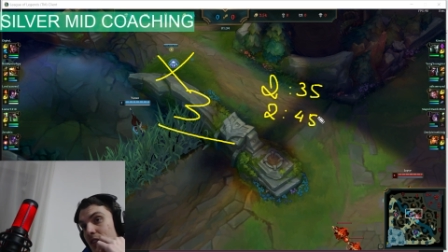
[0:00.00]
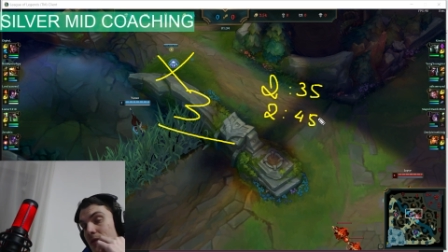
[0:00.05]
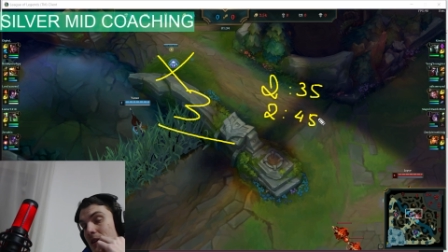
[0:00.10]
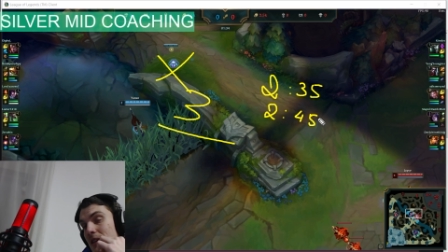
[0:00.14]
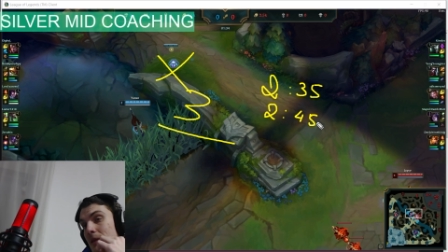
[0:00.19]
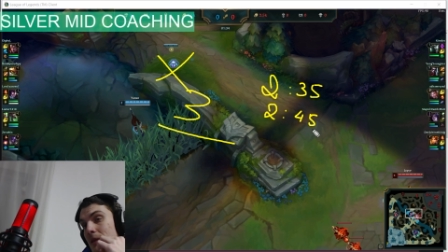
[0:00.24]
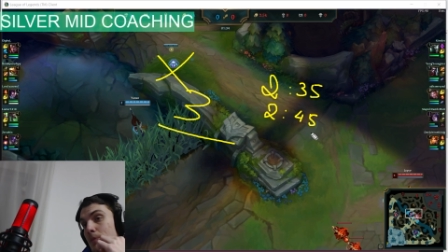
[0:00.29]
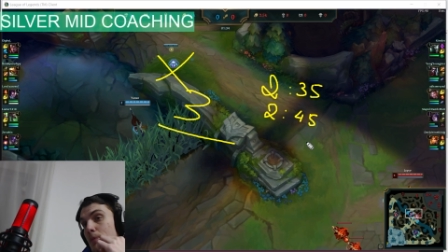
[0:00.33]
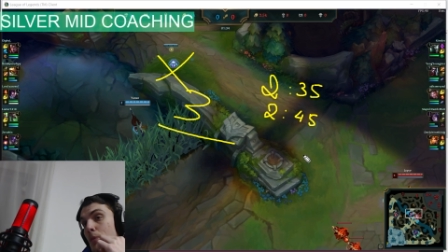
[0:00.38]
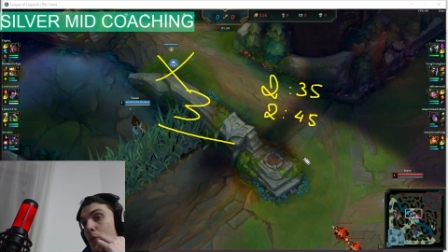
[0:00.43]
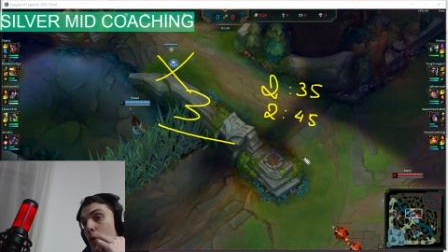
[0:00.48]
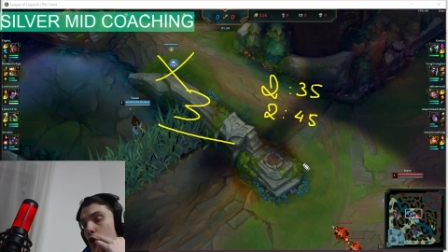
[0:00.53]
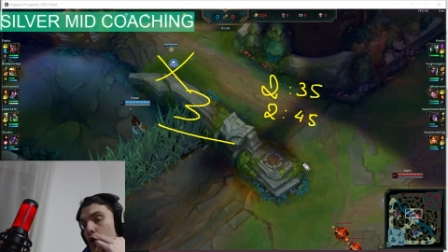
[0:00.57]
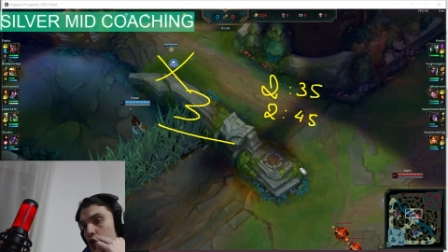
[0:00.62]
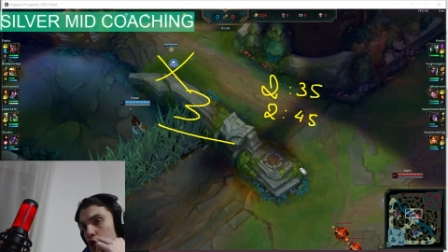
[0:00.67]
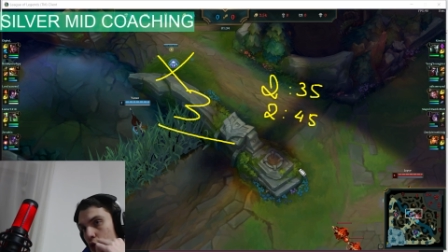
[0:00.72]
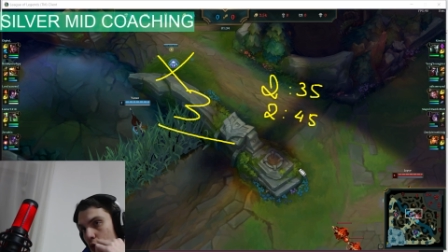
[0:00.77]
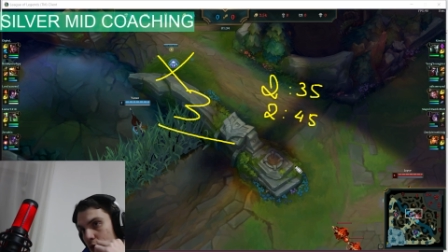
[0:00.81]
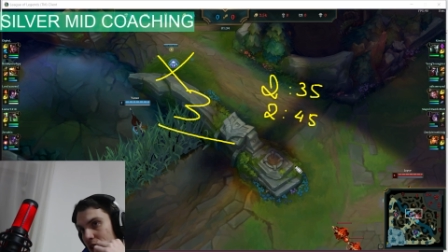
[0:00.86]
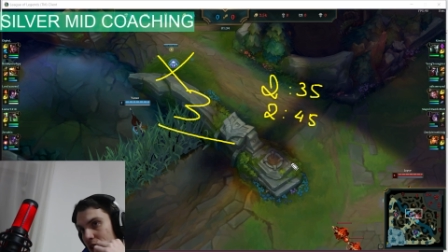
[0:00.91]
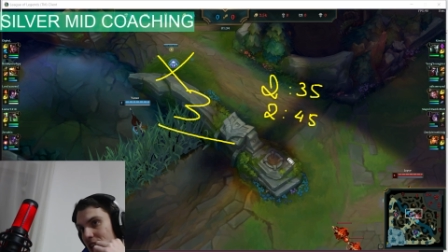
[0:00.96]
but
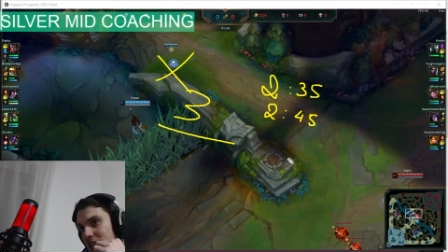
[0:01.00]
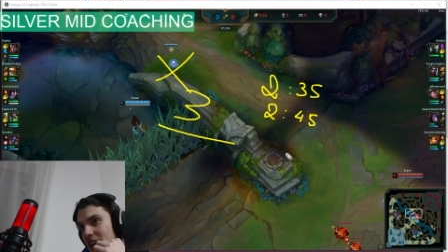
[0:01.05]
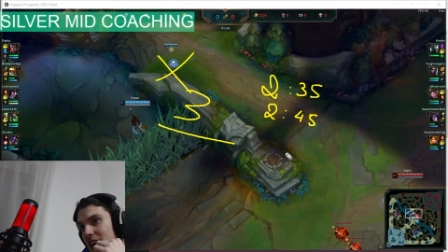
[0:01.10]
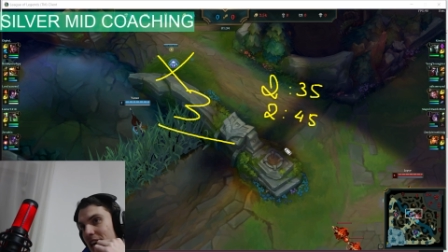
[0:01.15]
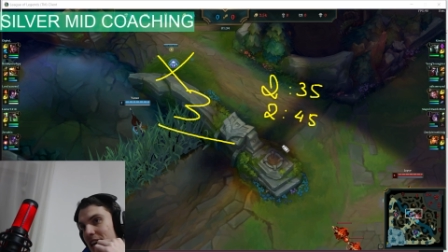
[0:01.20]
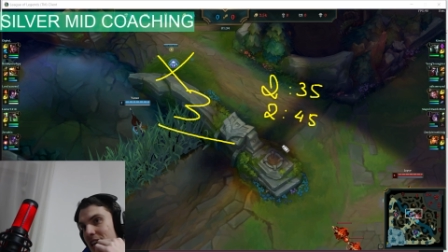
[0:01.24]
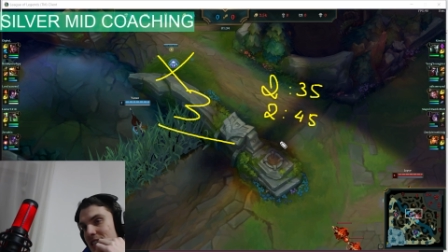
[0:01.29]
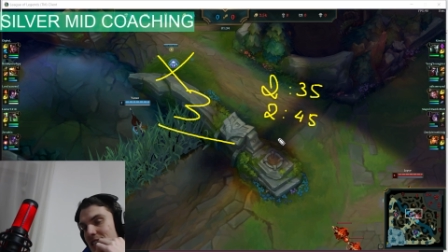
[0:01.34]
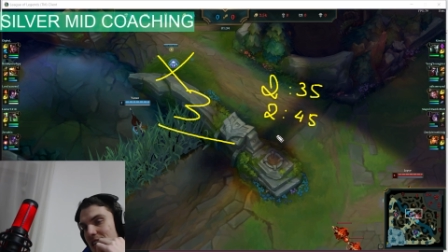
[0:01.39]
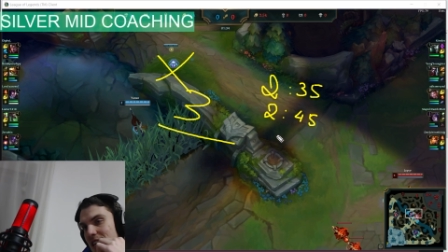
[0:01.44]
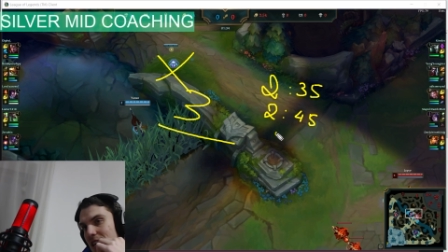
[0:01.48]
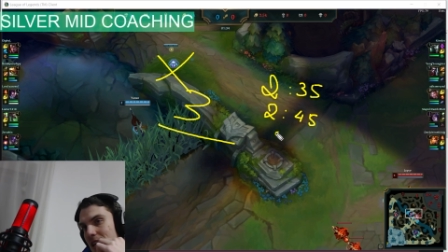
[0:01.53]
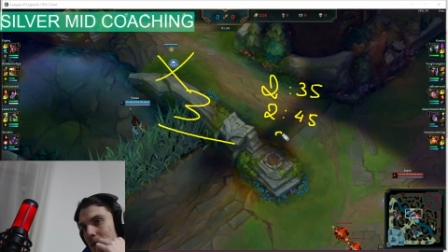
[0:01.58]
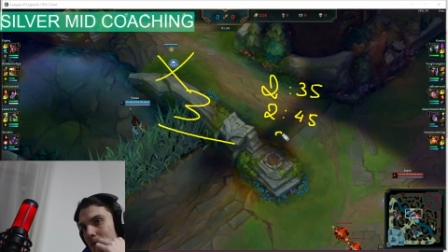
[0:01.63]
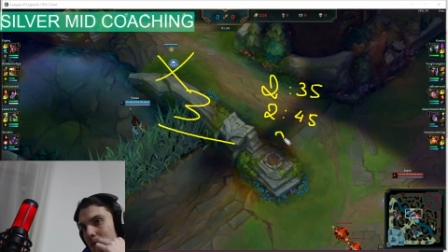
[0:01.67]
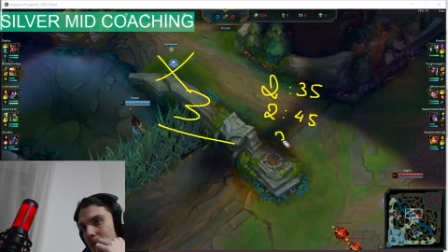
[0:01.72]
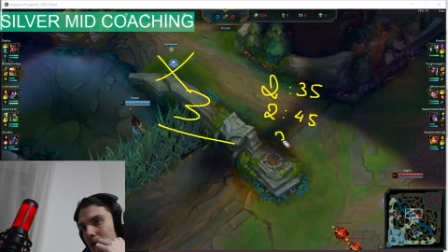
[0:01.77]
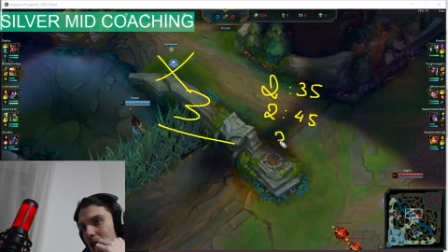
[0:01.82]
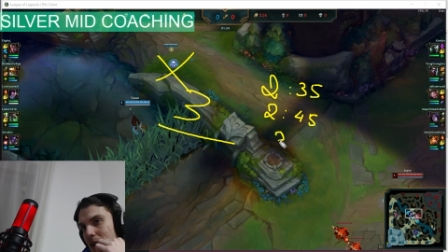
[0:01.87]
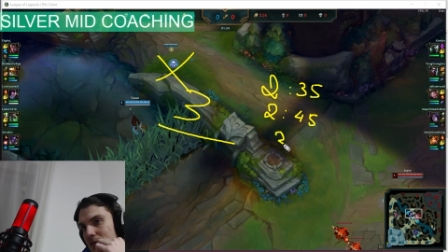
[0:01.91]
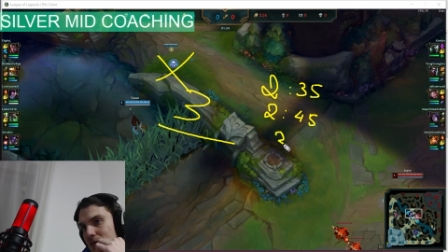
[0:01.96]
most of the ganks are
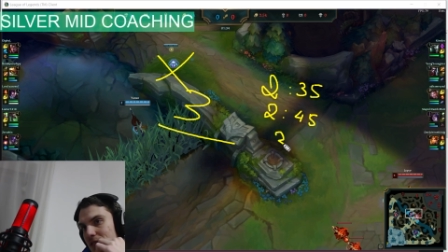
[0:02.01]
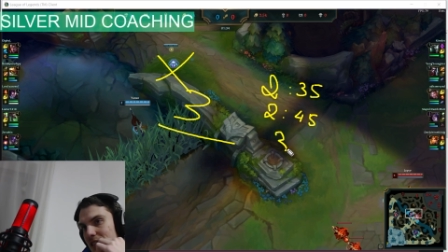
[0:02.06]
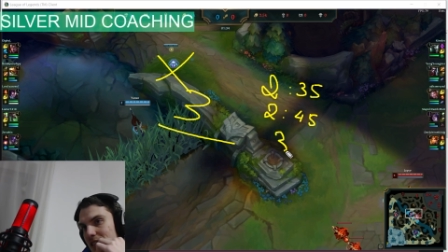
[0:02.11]
after